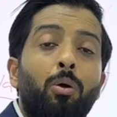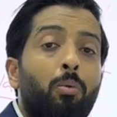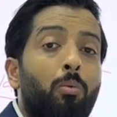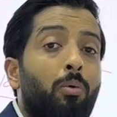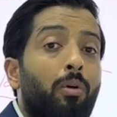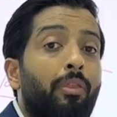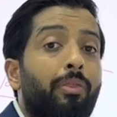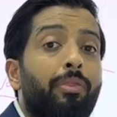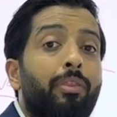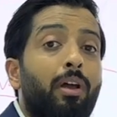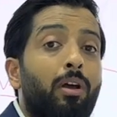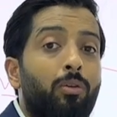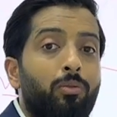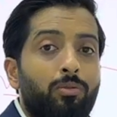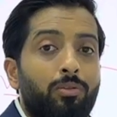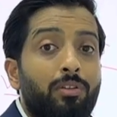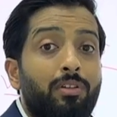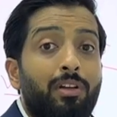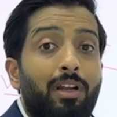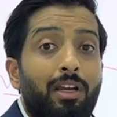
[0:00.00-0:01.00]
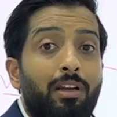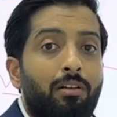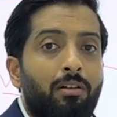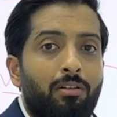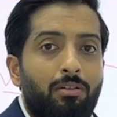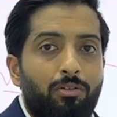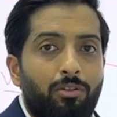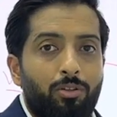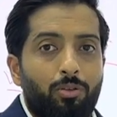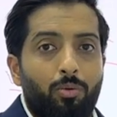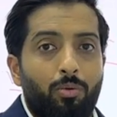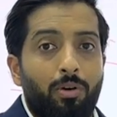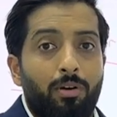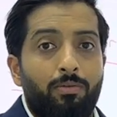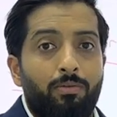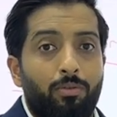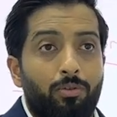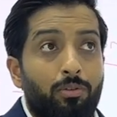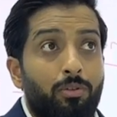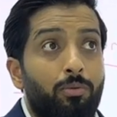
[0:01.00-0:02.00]
1900 square
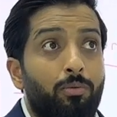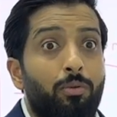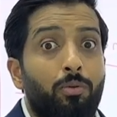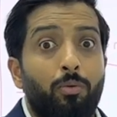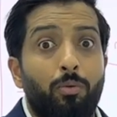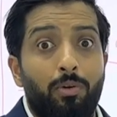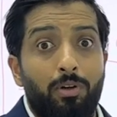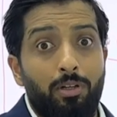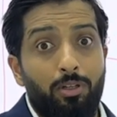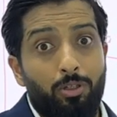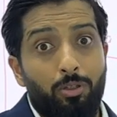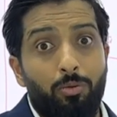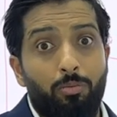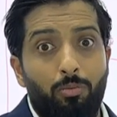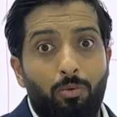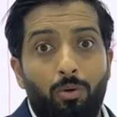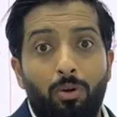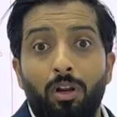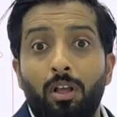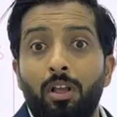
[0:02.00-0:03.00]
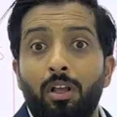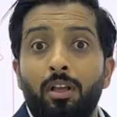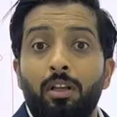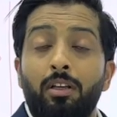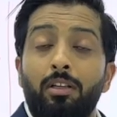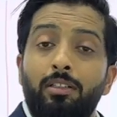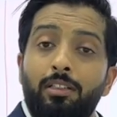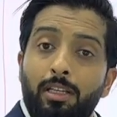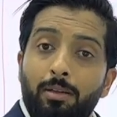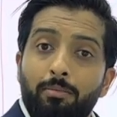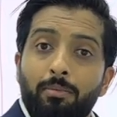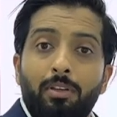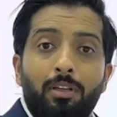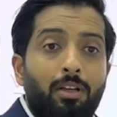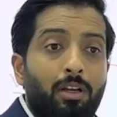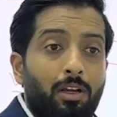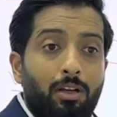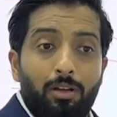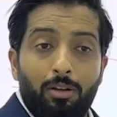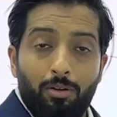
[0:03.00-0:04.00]
foot so they were quite small same
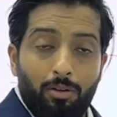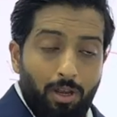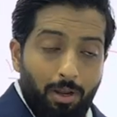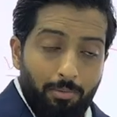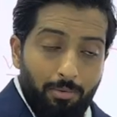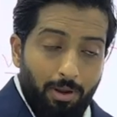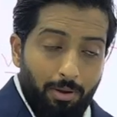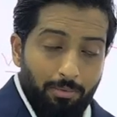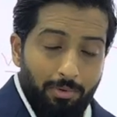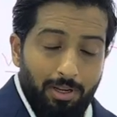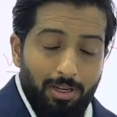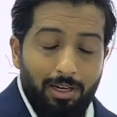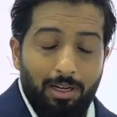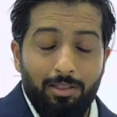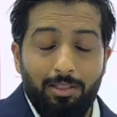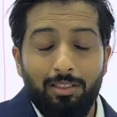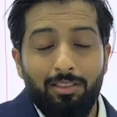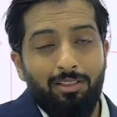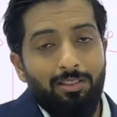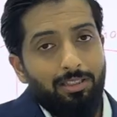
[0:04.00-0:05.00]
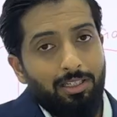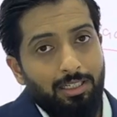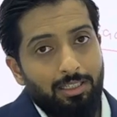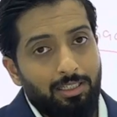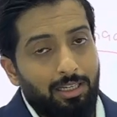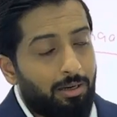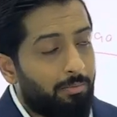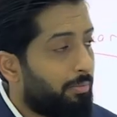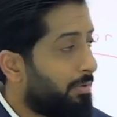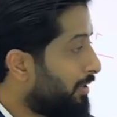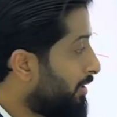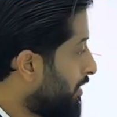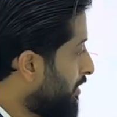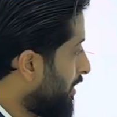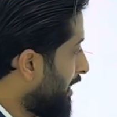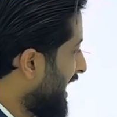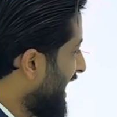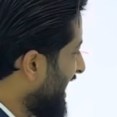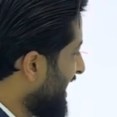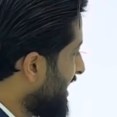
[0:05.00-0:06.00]
thing I'm, again these are just examples
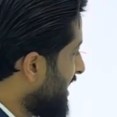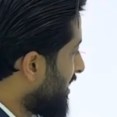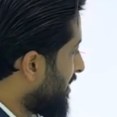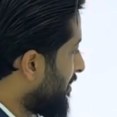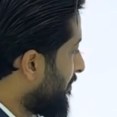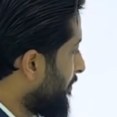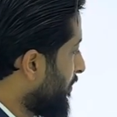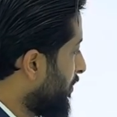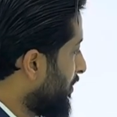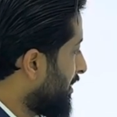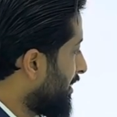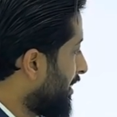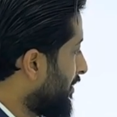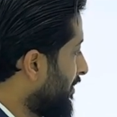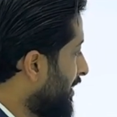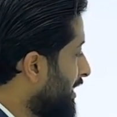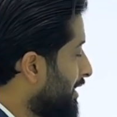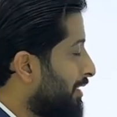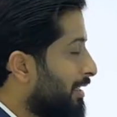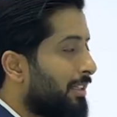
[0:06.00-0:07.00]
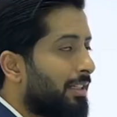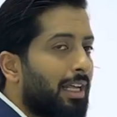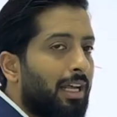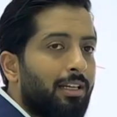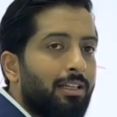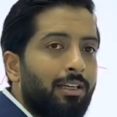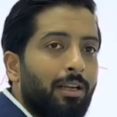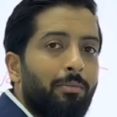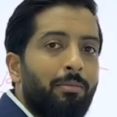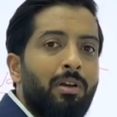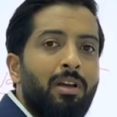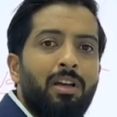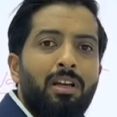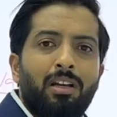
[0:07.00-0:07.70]
any community that released in that time